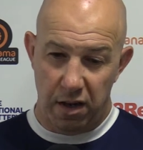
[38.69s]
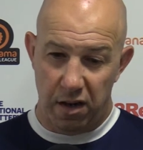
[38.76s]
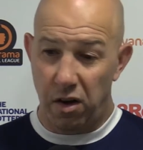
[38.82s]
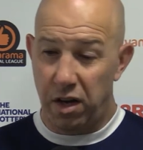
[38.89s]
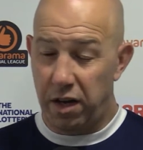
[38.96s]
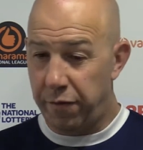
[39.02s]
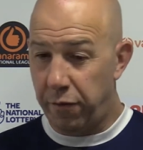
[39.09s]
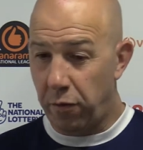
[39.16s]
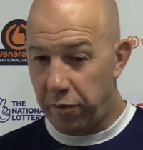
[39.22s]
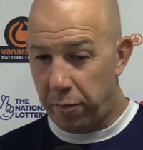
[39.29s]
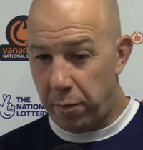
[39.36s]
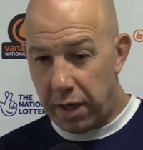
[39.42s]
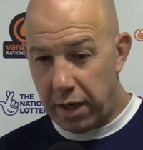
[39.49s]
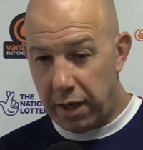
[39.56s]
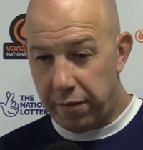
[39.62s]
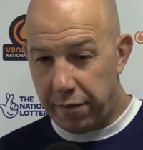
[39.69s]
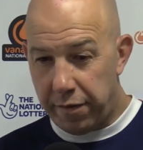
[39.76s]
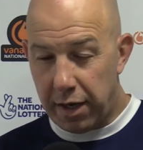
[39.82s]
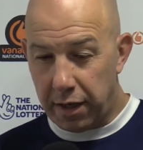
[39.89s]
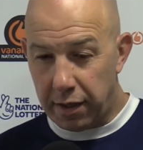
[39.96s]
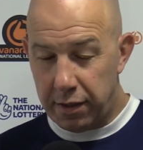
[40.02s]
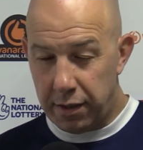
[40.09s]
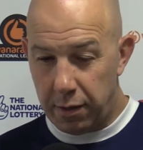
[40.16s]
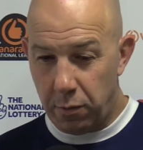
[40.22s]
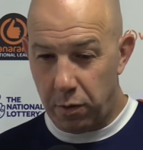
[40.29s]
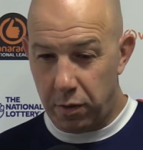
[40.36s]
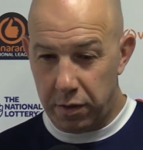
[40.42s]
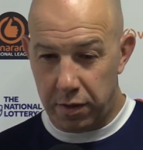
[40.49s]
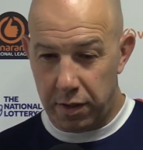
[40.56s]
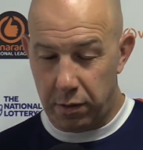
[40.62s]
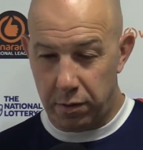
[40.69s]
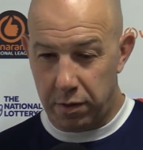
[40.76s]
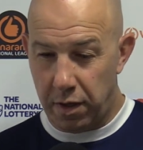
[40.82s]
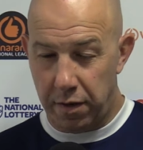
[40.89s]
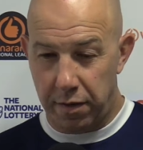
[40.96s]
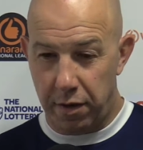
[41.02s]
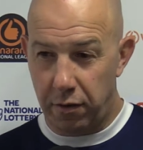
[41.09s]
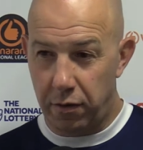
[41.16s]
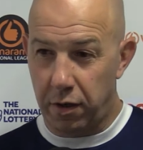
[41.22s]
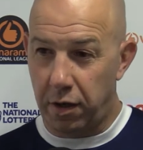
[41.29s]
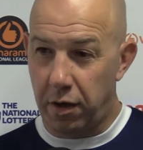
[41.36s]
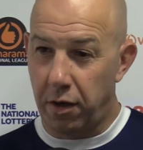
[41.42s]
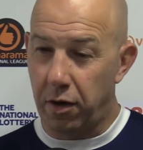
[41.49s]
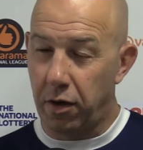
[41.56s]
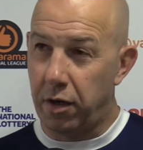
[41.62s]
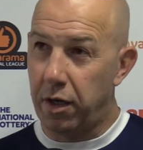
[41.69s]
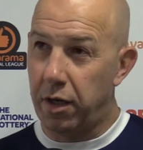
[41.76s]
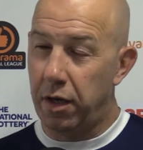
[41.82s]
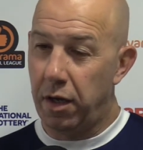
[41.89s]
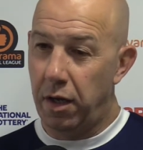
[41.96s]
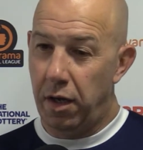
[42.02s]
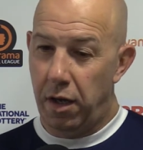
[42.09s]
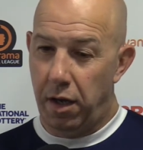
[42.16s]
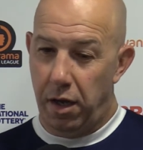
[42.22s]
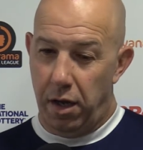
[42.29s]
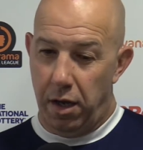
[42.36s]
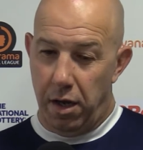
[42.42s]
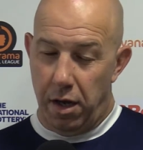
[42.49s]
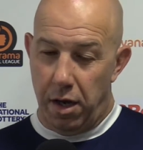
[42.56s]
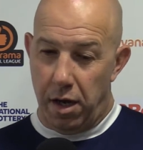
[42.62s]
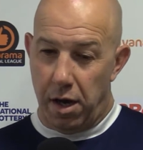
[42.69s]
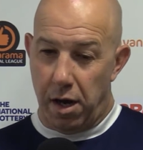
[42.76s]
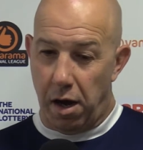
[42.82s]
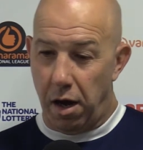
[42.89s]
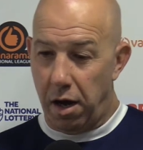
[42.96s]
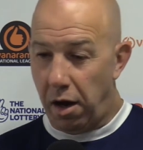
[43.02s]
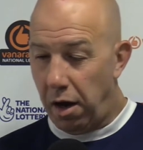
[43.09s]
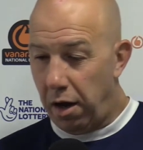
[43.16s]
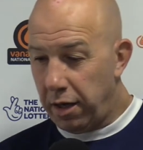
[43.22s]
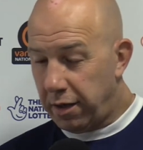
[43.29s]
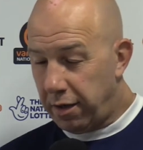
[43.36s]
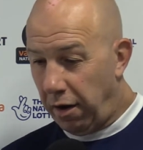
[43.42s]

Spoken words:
94th minute, in fact, it was. There was nothing on the clock, and I